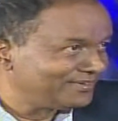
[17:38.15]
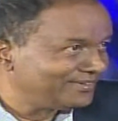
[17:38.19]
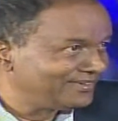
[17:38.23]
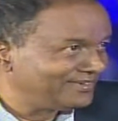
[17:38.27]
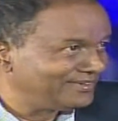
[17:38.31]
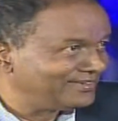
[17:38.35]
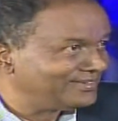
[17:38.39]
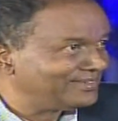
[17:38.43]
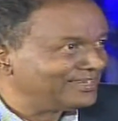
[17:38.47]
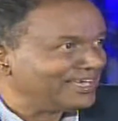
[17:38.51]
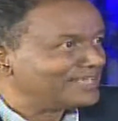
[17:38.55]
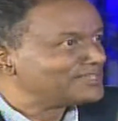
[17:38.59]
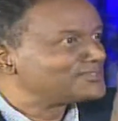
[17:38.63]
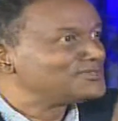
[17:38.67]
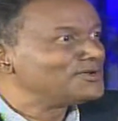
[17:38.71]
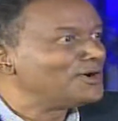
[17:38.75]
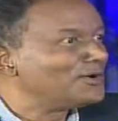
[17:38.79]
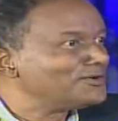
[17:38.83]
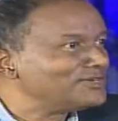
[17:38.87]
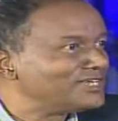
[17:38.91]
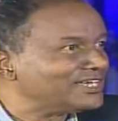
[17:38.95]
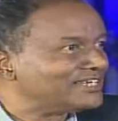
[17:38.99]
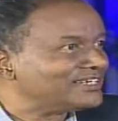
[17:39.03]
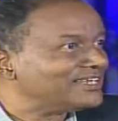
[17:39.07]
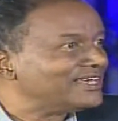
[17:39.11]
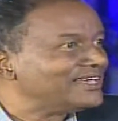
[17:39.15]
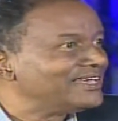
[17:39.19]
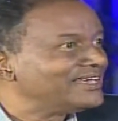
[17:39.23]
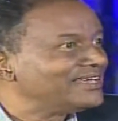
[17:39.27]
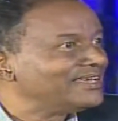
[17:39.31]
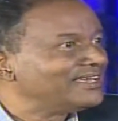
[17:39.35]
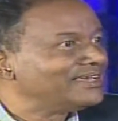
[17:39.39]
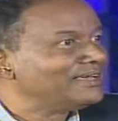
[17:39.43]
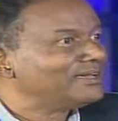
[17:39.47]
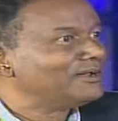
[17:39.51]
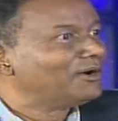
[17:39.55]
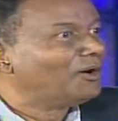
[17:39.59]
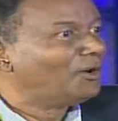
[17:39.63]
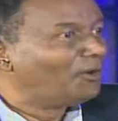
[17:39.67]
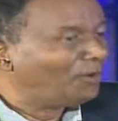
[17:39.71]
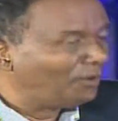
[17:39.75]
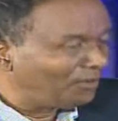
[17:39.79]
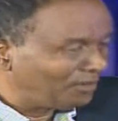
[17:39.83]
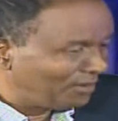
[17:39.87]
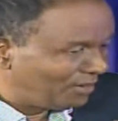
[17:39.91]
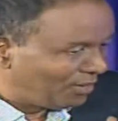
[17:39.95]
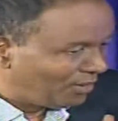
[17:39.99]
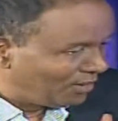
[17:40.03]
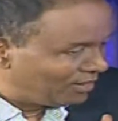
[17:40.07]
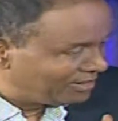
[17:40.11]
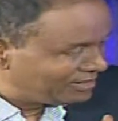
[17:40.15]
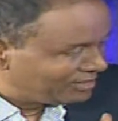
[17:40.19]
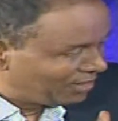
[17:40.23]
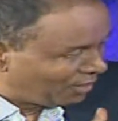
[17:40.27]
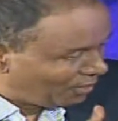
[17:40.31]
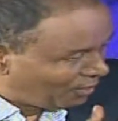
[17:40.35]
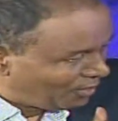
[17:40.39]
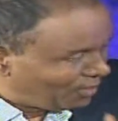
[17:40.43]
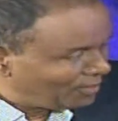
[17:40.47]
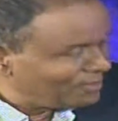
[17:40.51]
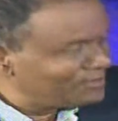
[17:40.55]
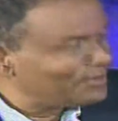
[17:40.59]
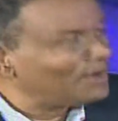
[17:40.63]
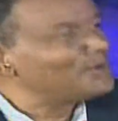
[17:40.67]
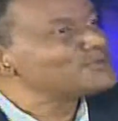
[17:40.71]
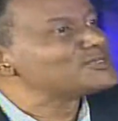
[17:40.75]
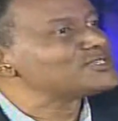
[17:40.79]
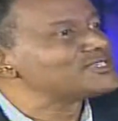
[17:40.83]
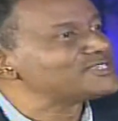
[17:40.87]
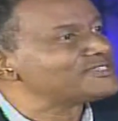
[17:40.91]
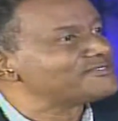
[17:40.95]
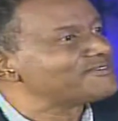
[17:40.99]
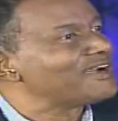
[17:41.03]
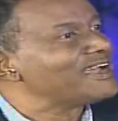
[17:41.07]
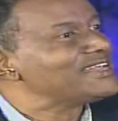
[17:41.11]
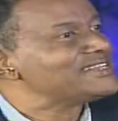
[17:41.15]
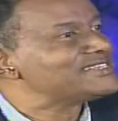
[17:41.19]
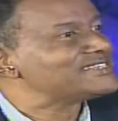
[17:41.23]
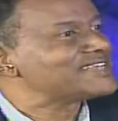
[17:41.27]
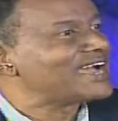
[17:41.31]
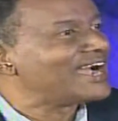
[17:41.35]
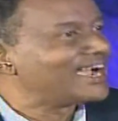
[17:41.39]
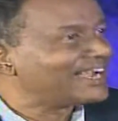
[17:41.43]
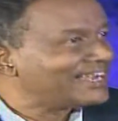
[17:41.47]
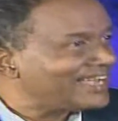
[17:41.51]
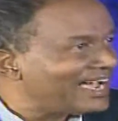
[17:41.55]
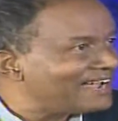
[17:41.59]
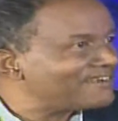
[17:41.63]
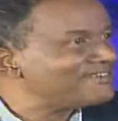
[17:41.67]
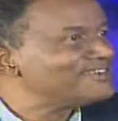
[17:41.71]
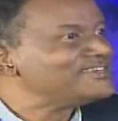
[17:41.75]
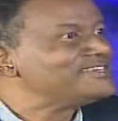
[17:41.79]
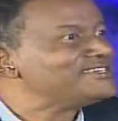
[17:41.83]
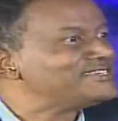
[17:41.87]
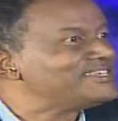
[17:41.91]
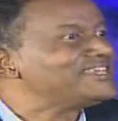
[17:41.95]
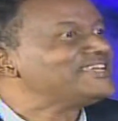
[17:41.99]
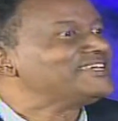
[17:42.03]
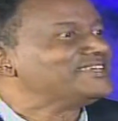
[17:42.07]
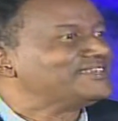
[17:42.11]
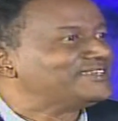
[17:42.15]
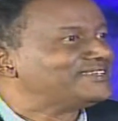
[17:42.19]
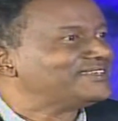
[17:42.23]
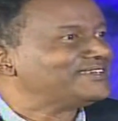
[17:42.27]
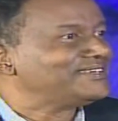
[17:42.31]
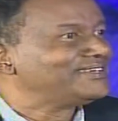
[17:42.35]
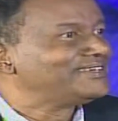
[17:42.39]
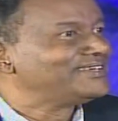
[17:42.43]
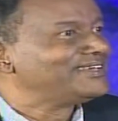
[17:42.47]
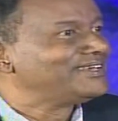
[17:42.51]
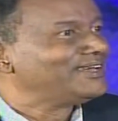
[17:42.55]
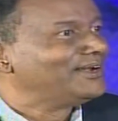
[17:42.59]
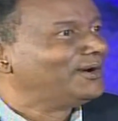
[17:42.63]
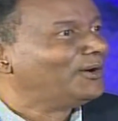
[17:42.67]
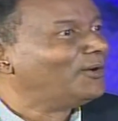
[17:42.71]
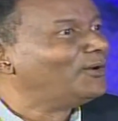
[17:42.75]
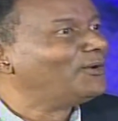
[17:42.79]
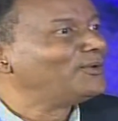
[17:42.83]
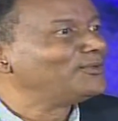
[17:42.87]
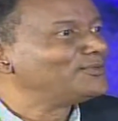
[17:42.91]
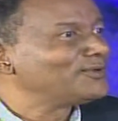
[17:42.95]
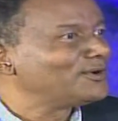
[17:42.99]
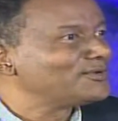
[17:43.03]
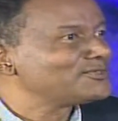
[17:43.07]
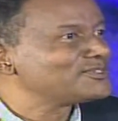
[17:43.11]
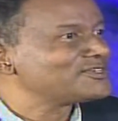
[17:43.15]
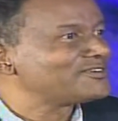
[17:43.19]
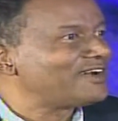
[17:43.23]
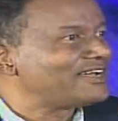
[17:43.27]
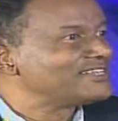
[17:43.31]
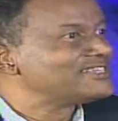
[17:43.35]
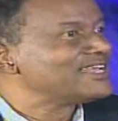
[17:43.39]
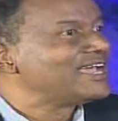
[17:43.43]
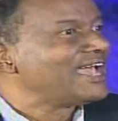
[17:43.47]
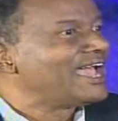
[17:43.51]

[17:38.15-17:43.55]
No. There is no need. No. All, all those rights are guaranteed. All those rights.